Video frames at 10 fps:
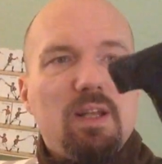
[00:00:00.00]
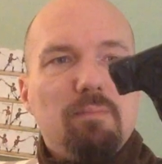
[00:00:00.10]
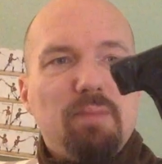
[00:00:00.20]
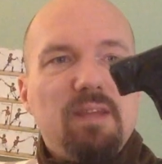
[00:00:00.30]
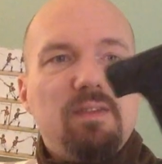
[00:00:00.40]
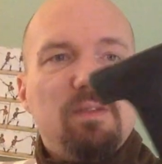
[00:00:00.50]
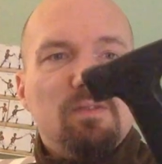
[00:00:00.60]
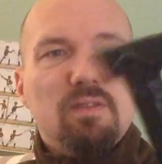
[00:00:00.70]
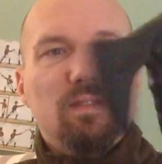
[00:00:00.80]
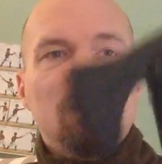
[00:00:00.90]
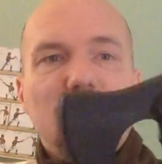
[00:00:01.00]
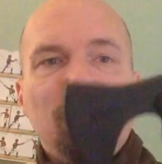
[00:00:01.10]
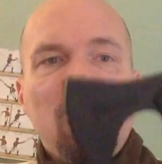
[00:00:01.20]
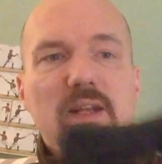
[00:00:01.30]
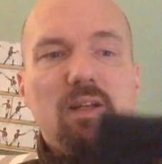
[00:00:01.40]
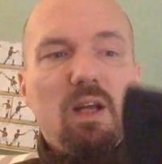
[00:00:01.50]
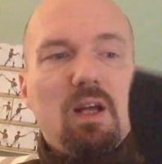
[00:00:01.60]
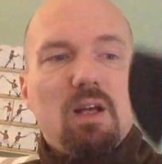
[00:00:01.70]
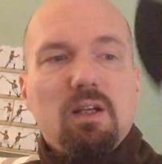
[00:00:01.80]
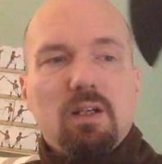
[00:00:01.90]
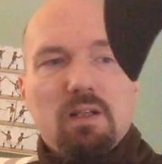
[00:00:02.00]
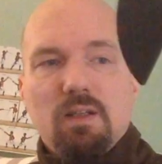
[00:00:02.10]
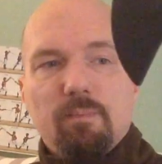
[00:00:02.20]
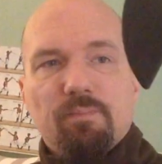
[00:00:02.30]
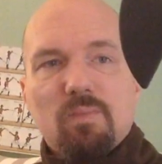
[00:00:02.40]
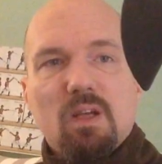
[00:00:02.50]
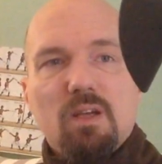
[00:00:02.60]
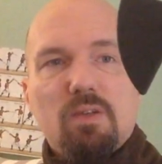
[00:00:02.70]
and basing on this they made a